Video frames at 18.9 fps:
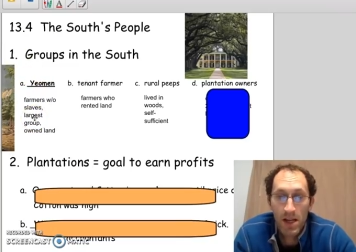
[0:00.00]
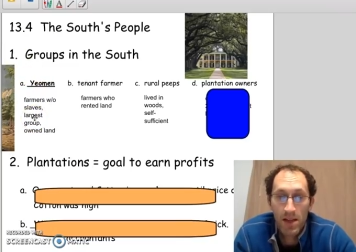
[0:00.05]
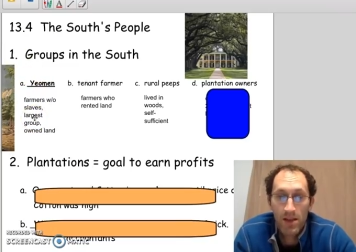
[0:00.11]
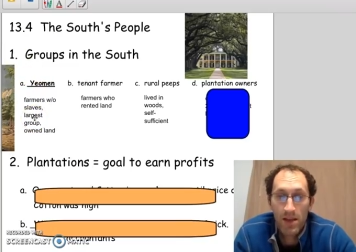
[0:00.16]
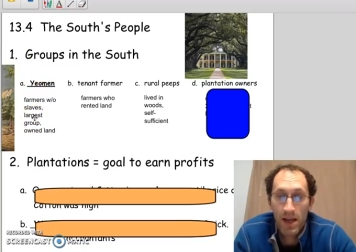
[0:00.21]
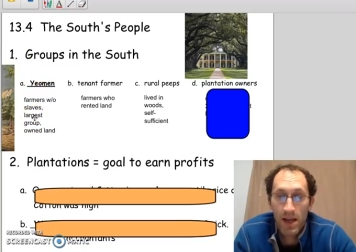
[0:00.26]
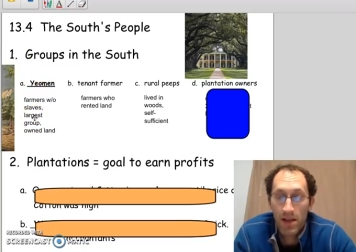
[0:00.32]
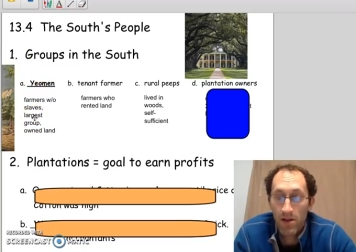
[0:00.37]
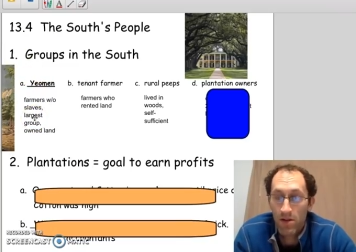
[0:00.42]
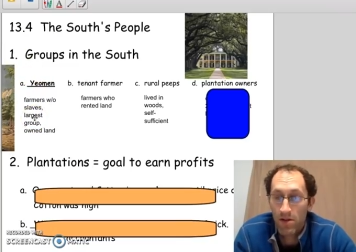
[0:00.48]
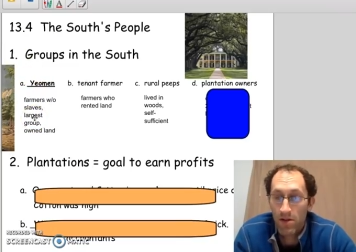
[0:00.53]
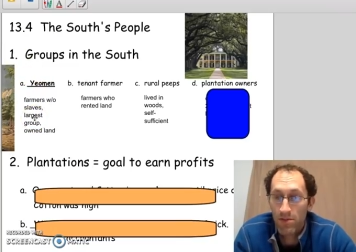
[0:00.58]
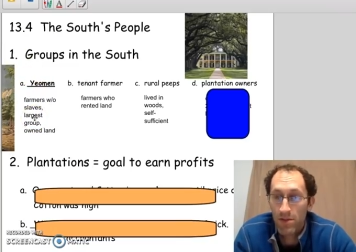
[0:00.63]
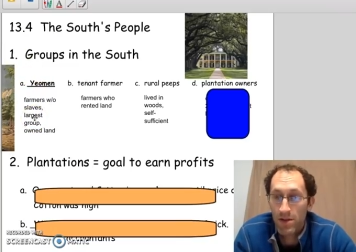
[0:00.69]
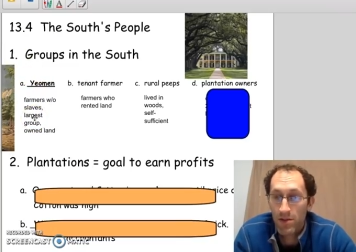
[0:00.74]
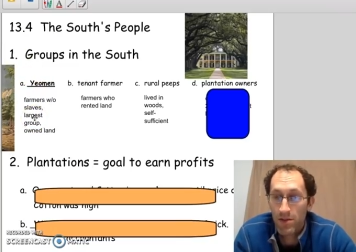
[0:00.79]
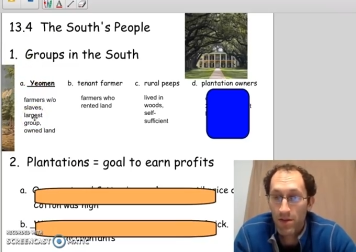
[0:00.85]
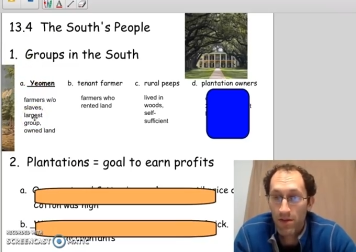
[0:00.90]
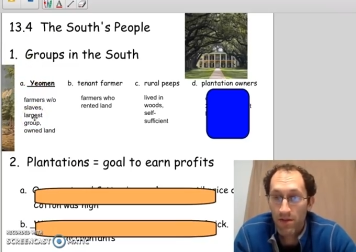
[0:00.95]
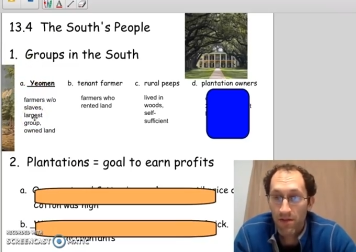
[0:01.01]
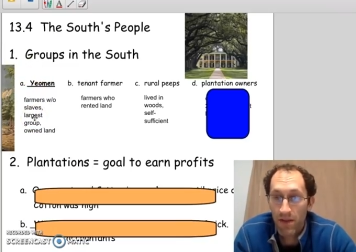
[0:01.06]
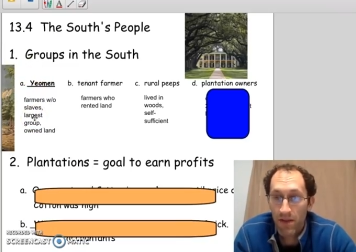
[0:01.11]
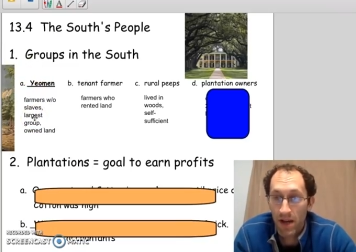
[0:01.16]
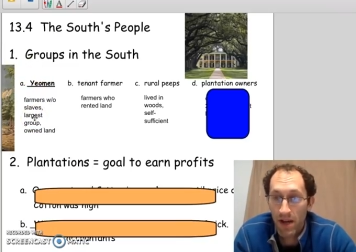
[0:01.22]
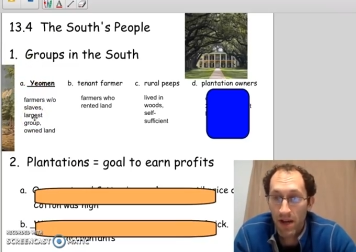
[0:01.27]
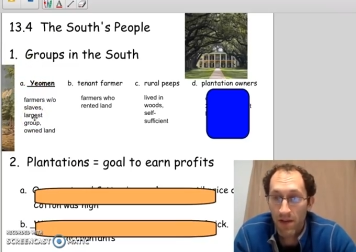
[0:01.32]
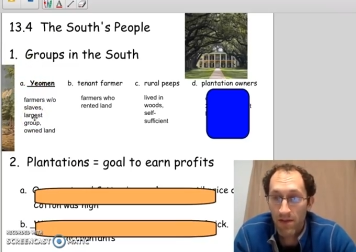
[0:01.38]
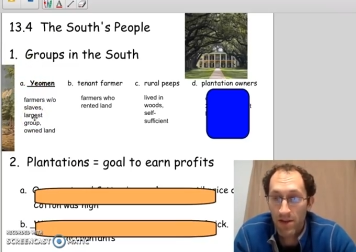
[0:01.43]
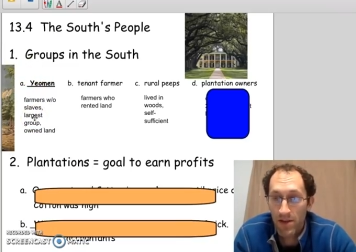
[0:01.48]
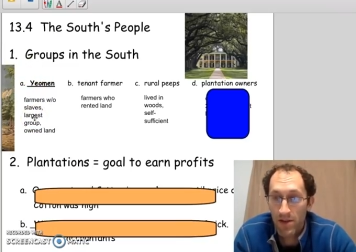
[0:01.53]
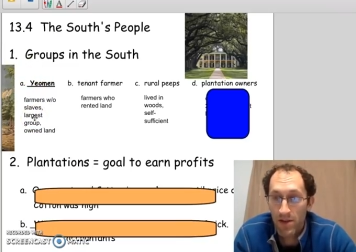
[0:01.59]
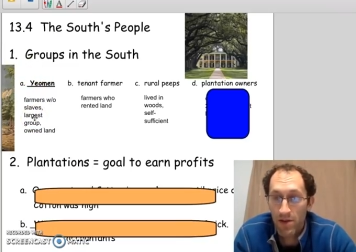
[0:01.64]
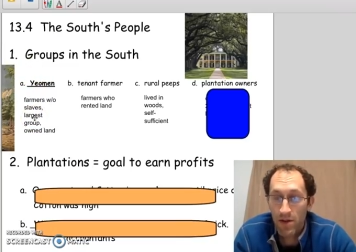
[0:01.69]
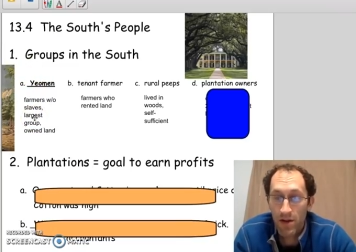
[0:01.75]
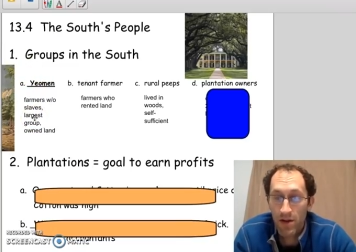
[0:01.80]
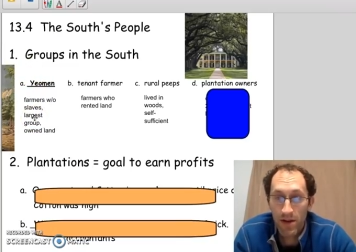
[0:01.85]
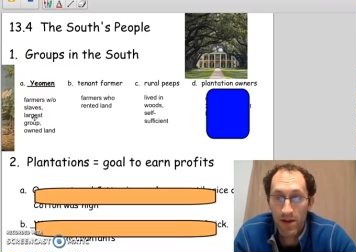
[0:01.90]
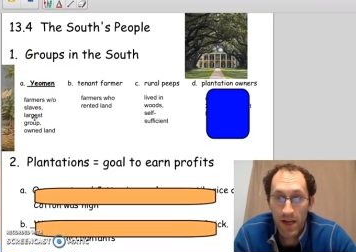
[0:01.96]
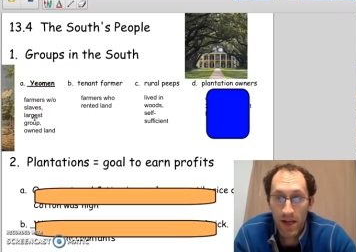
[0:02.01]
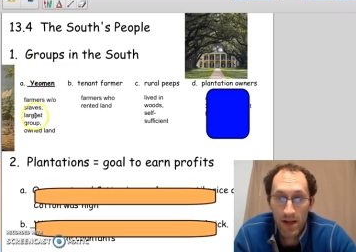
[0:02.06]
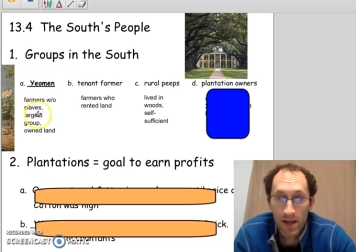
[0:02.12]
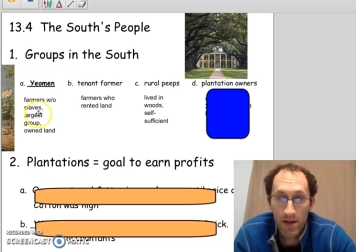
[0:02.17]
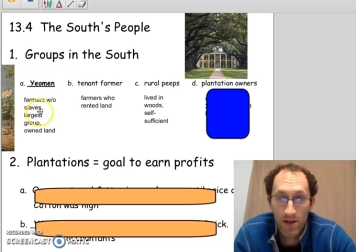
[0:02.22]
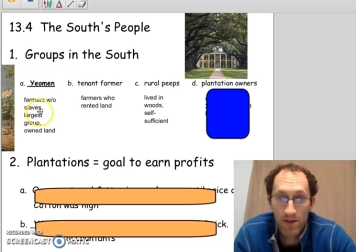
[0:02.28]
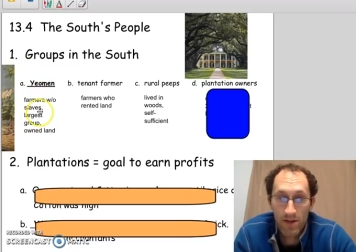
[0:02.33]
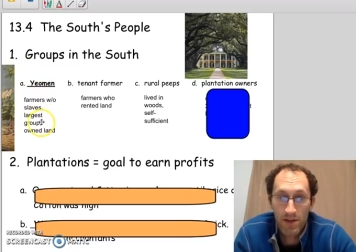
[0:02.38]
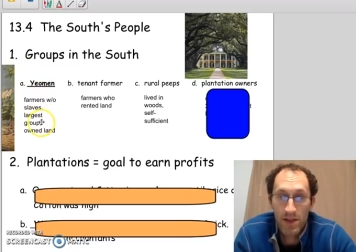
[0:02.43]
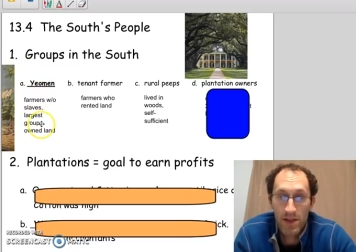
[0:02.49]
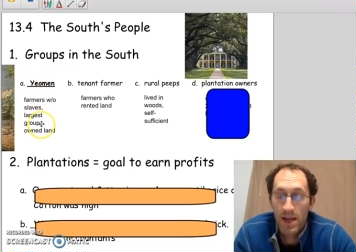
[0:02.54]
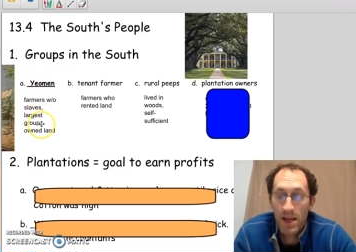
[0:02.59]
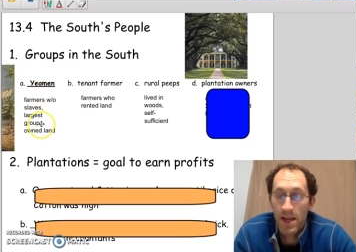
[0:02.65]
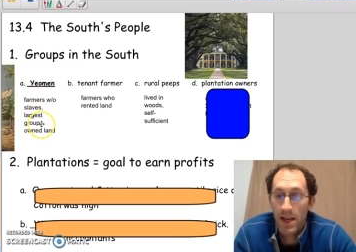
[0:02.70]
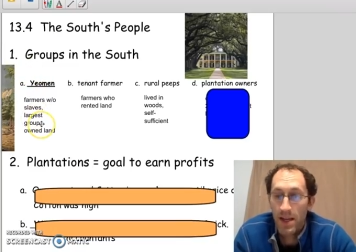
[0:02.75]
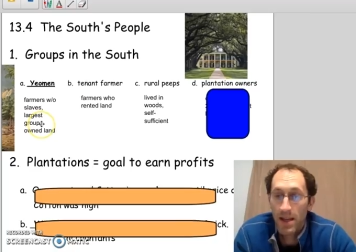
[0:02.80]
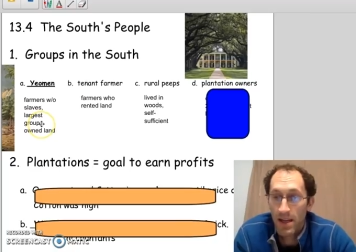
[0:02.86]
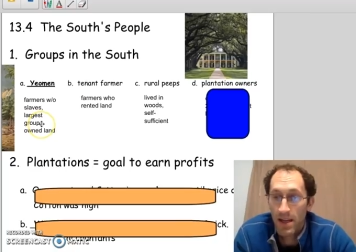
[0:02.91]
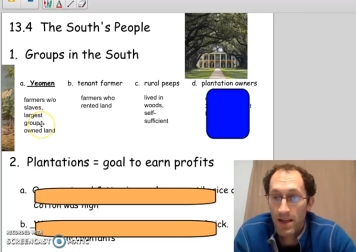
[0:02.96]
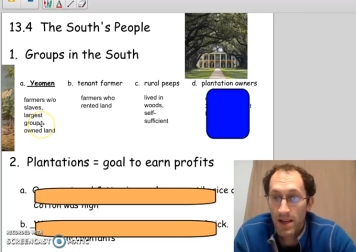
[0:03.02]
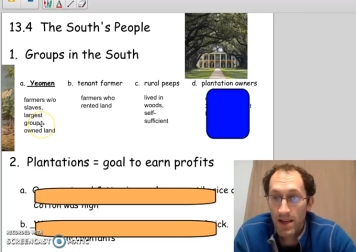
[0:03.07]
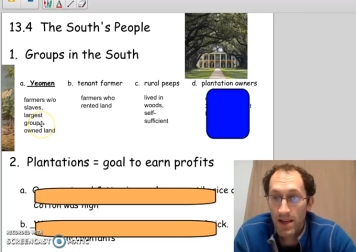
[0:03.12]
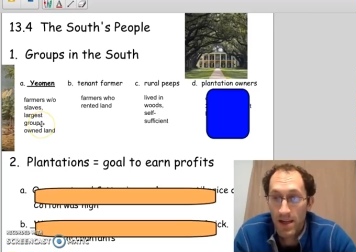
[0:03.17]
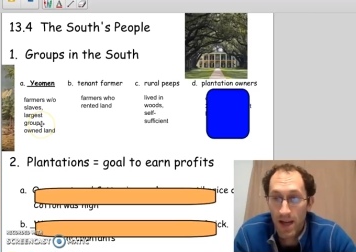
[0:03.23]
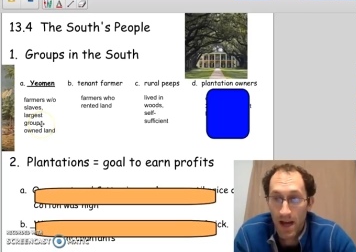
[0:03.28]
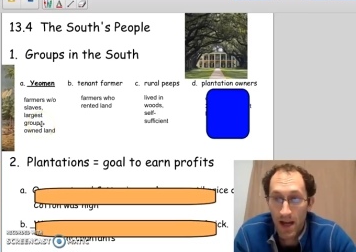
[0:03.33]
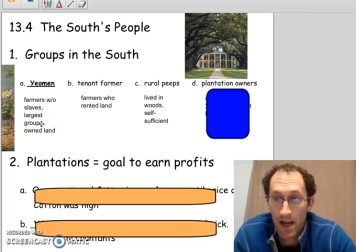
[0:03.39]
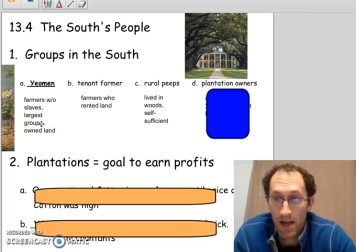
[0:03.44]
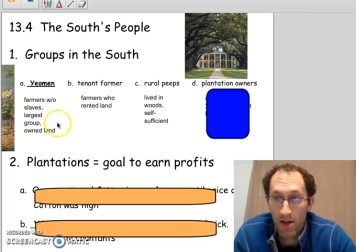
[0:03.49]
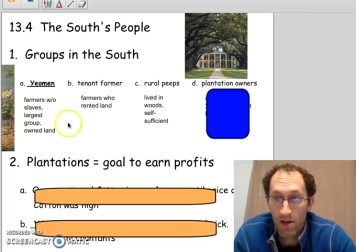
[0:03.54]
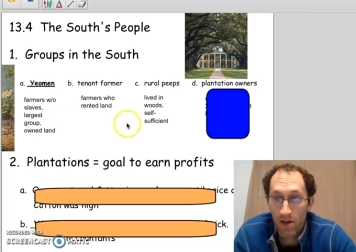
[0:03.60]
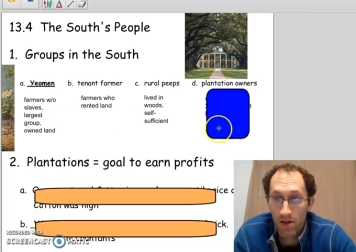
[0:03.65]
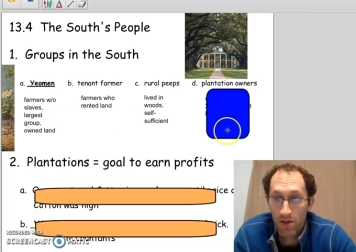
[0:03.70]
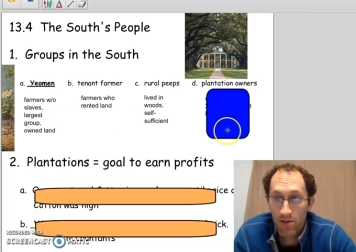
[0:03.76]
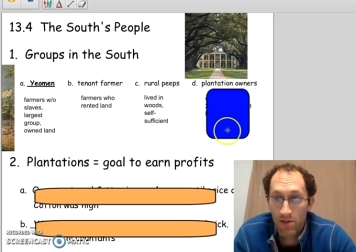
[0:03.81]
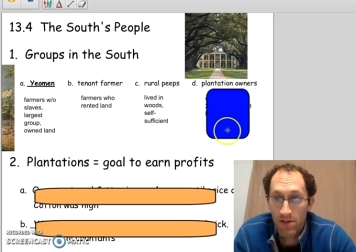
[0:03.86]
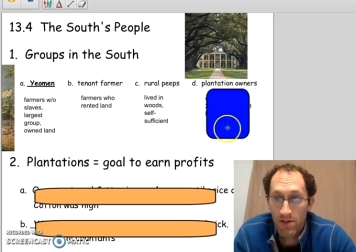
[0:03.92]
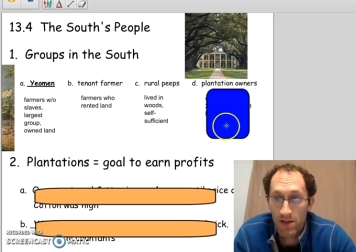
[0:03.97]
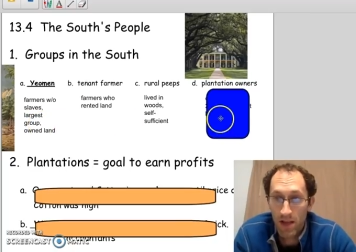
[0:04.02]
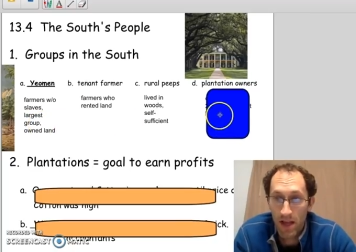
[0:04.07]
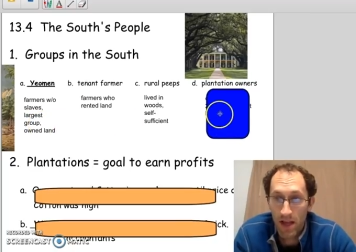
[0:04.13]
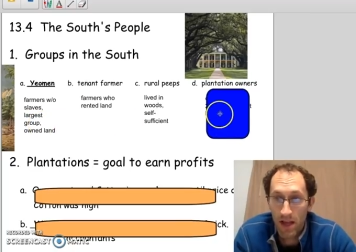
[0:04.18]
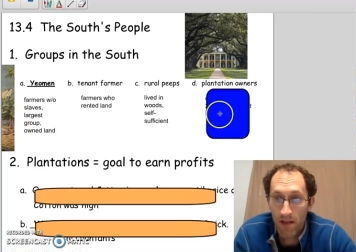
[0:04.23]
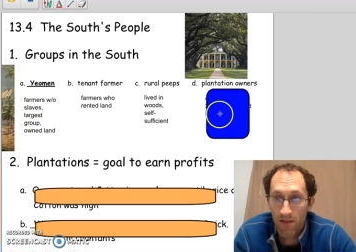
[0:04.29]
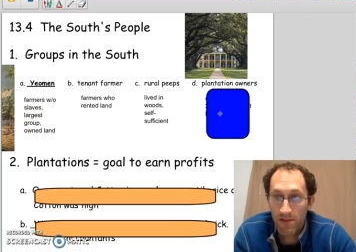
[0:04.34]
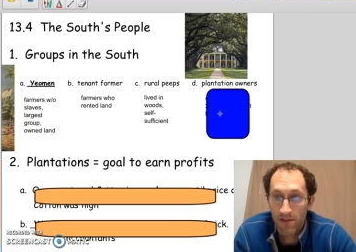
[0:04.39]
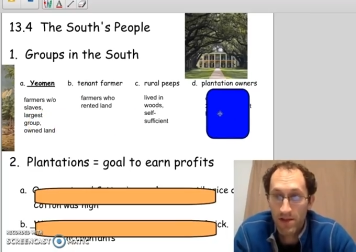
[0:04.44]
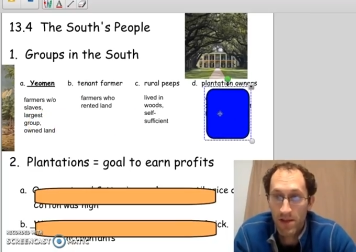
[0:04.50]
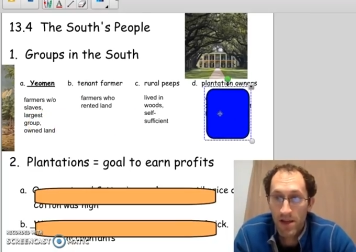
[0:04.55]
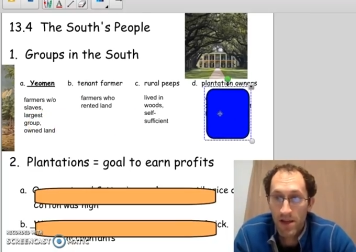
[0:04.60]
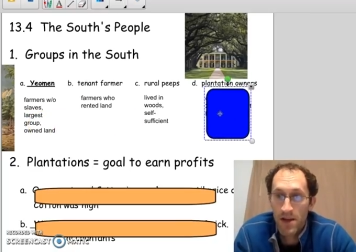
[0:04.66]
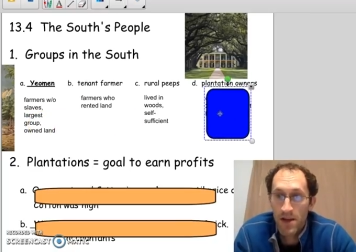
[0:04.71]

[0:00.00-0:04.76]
that owned between 5 and 200 acres, and they did not own slaves.